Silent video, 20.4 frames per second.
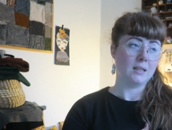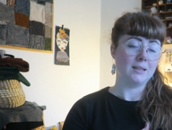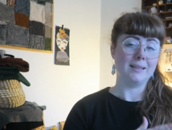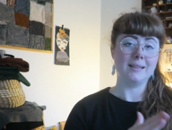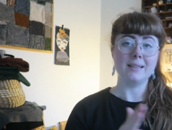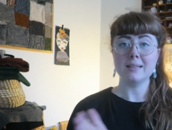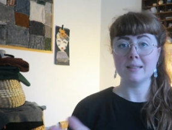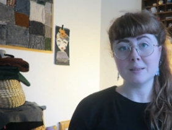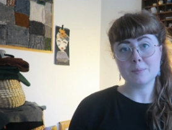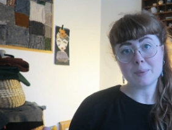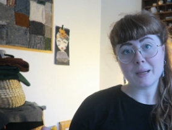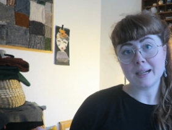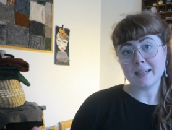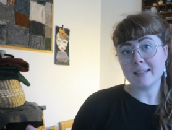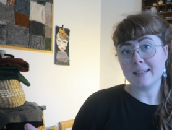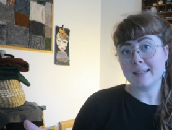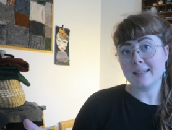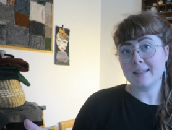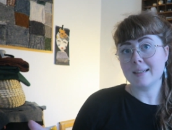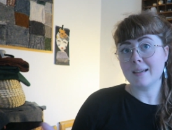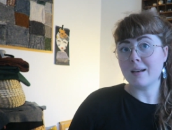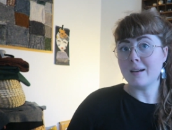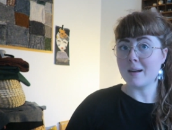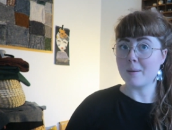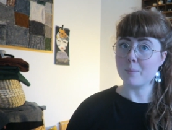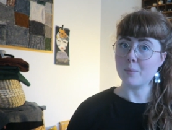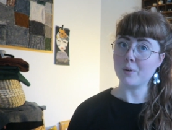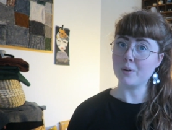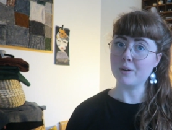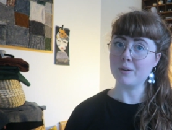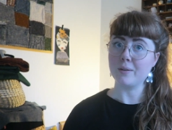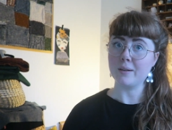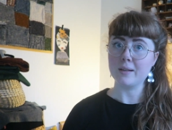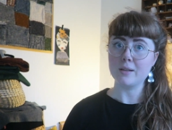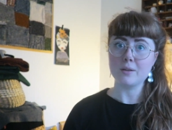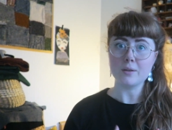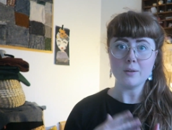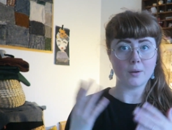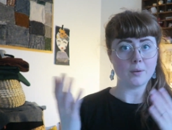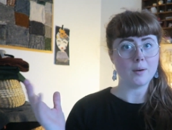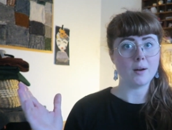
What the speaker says: needle binding and embroidery. You know,